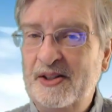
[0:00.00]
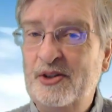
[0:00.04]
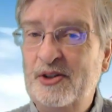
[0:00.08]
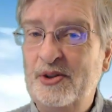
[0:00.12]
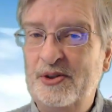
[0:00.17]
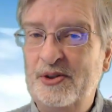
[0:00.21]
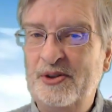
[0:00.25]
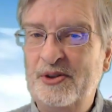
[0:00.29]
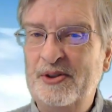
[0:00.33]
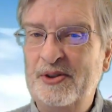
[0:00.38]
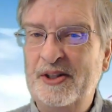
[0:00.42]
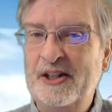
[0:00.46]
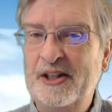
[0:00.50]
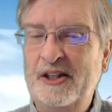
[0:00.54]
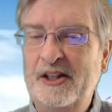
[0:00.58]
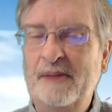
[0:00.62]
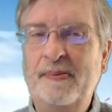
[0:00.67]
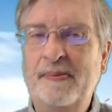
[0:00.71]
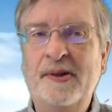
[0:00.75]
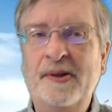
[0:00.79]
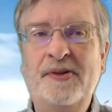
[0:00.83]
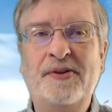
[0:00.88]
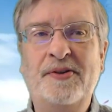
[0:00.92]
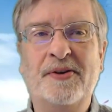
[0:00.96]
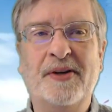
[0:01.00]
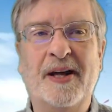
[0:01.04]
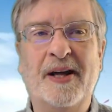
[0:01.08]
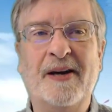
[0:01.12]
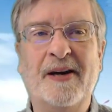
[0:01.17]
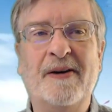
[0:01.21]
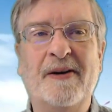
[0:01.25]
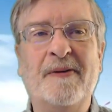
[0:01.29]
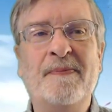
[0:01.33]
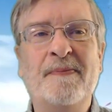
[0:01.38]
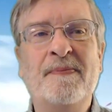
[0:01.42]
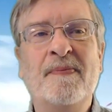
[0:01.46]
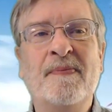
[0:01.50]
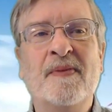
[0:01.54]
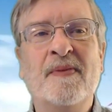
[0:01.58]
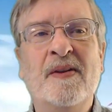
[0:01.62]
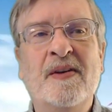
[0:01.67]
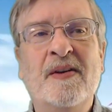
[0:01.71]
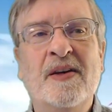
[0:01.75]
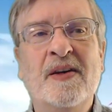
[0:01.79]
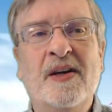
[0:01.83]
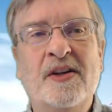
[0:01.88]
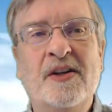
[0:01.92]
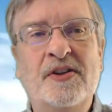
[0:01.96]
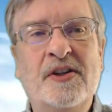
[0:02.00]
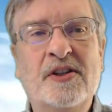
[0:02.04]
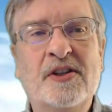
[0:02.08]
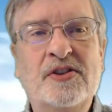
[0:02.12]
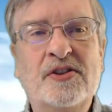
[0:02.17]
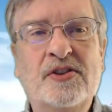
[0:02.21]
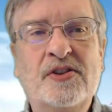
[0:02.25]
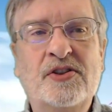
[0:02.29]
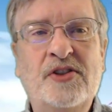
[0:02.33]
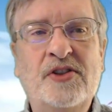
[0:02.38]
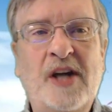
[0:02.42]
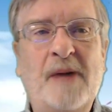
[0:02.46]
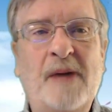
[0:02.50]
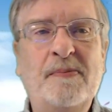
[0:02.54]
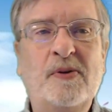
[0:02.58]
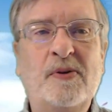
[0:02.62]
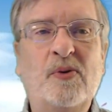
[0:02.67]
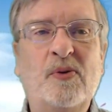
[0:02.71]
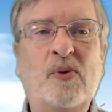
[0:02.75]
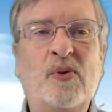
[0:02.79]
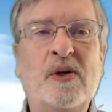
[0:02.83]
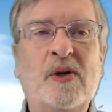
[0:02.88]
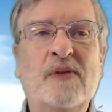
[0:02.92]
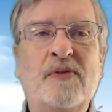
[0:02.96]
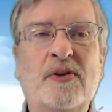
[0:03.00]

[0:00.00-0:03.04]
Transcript: Do, do you get the picture now? Genesis chapter 1,